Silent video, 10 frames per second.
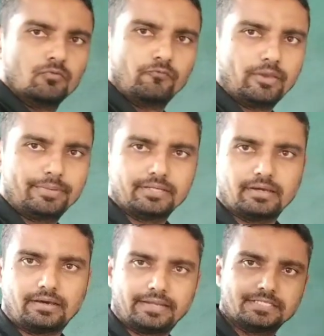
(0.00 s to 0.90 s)
We have
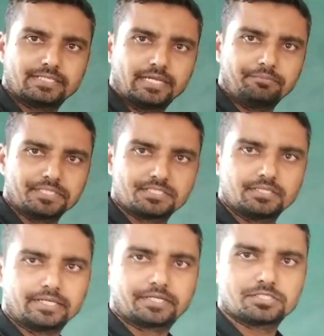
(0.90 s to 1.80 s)
been arranged elements
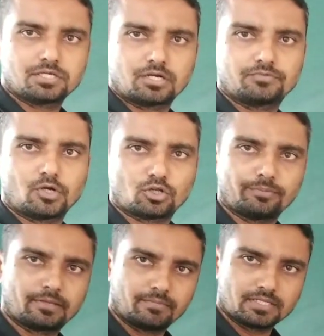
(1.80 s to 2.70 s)
with the increasing order of the
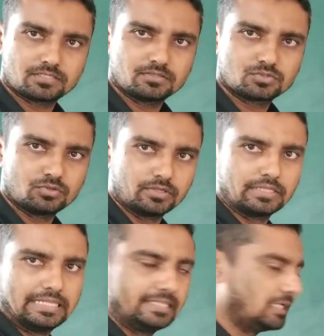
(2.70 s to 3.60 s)
atomic mass. So
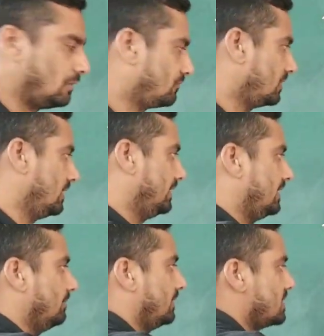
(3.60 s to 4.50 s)
after the
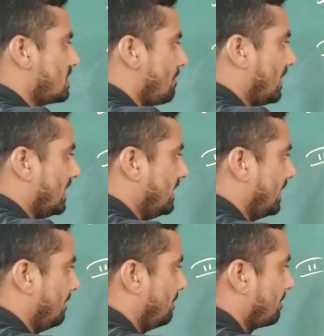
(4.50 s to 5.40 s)
lithium there is a
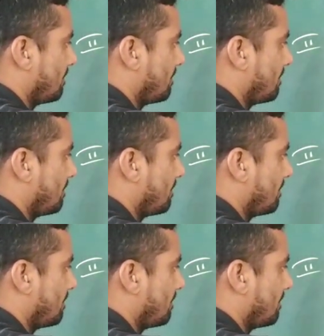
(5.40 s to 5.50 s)
beryllium.